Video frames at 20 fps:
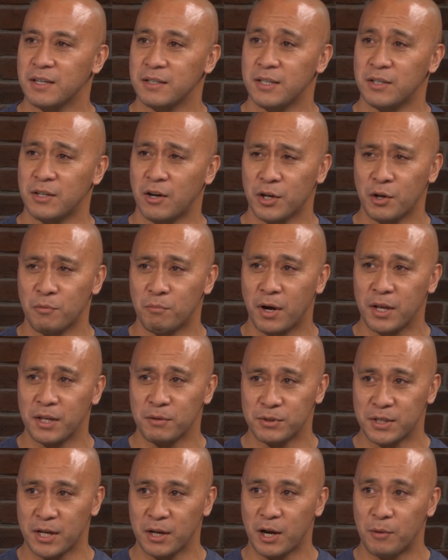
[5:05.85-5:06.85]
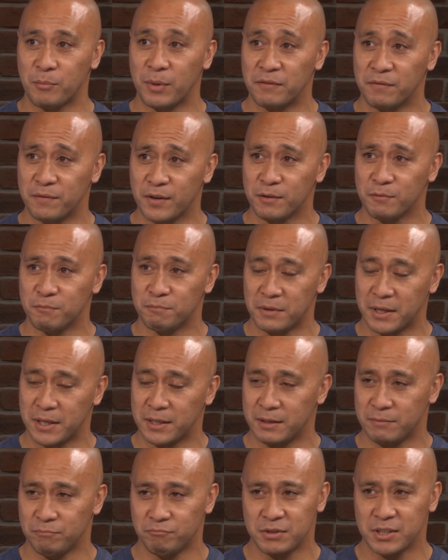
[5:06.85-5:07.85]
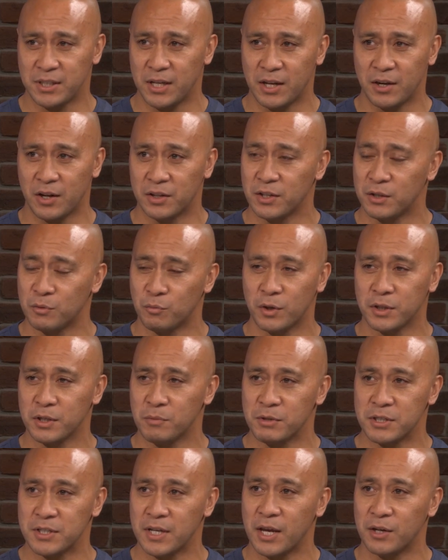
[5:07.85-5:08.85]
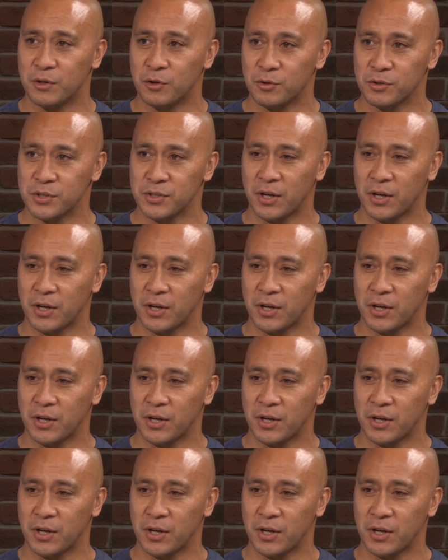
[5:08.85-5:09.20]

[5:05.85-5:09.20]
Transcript: You know, I don't mind them saying I'm unfit, but scared I didn't want them to say at all.